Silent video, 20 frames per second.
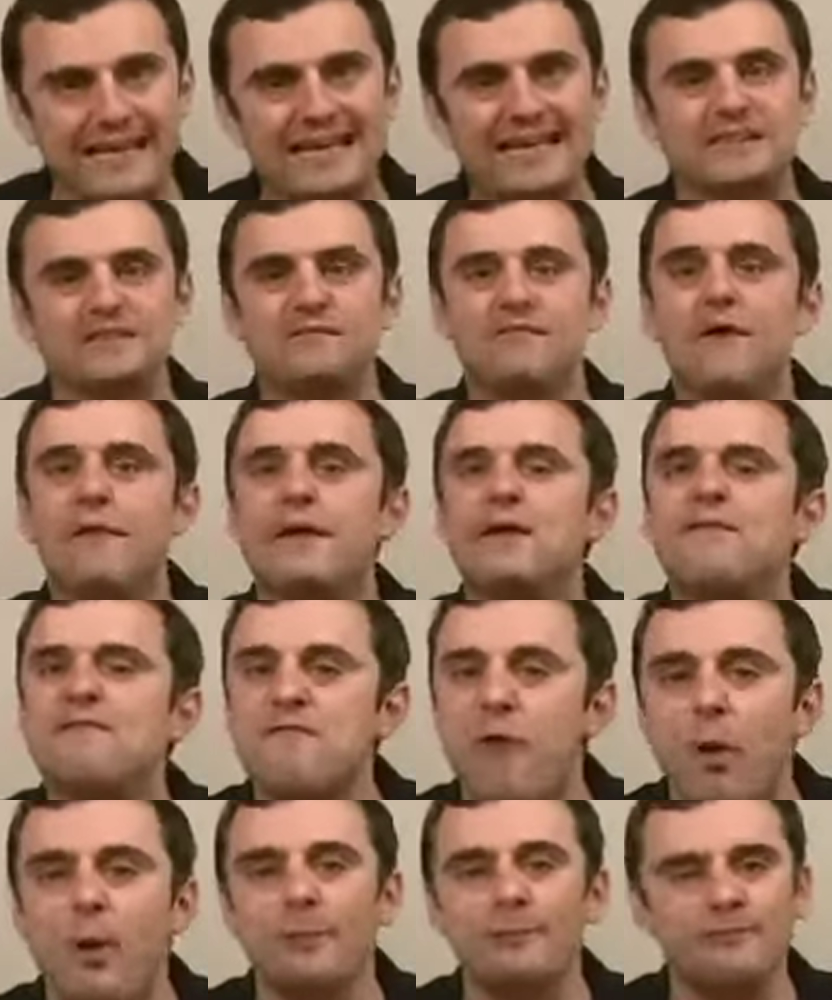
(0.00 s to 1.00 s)
gets very
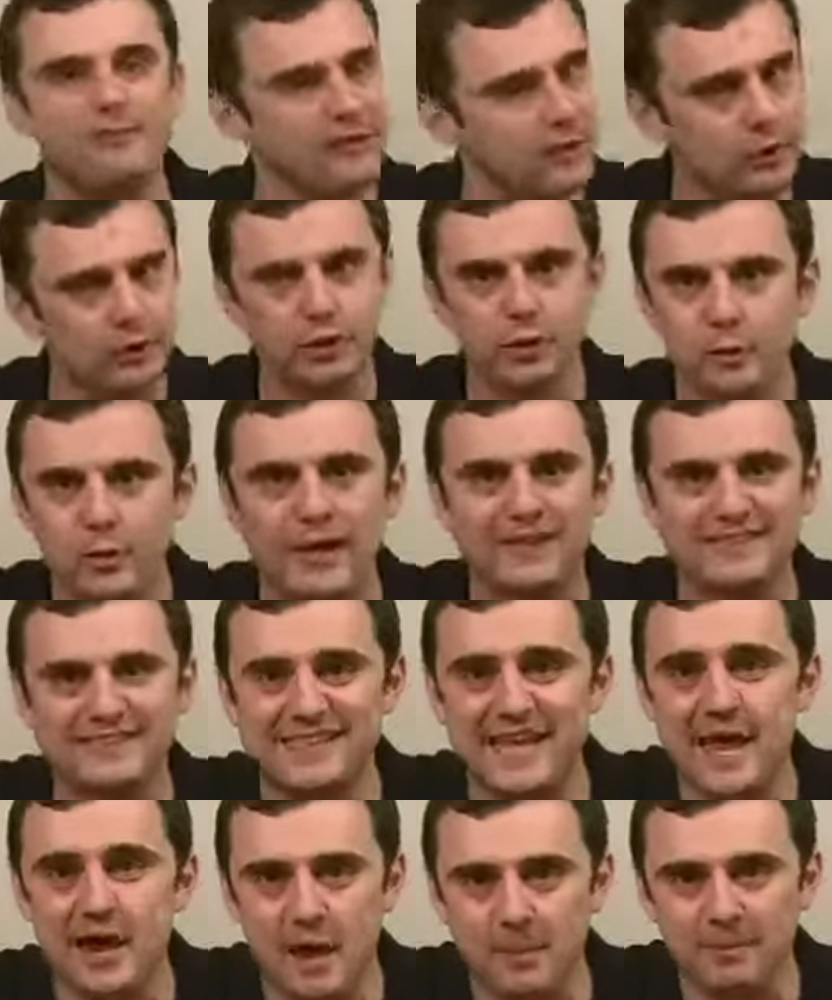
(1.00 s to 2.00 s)
Farmville
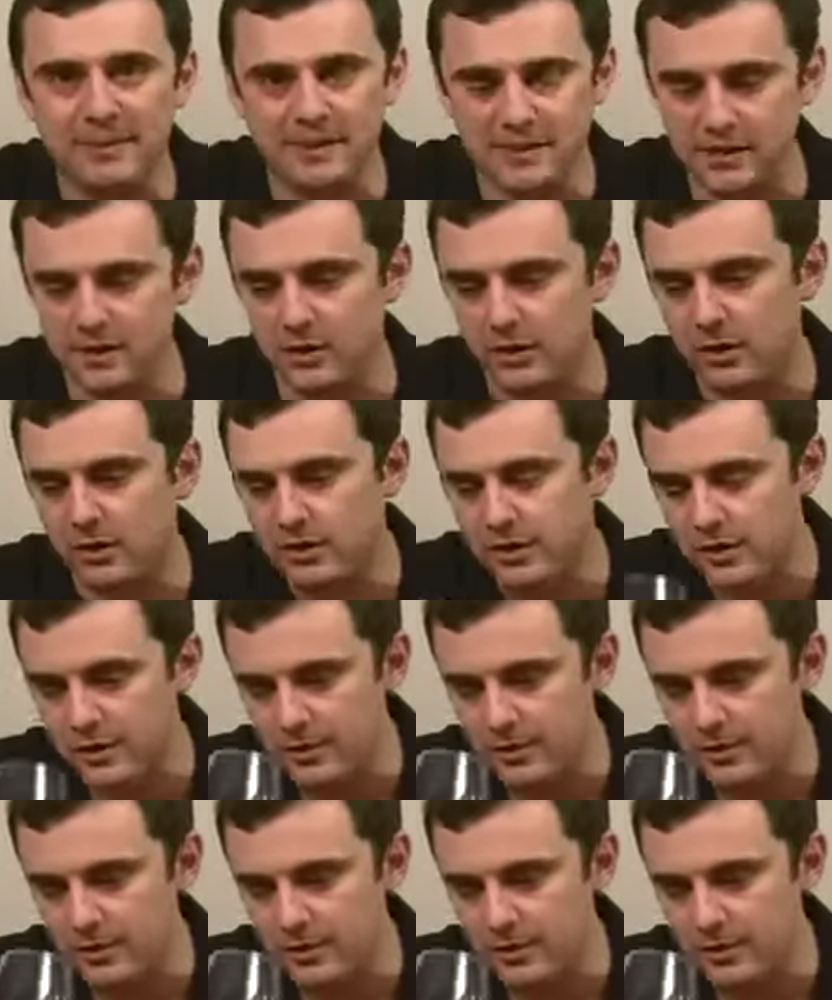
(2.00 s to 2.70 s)
USA up in here.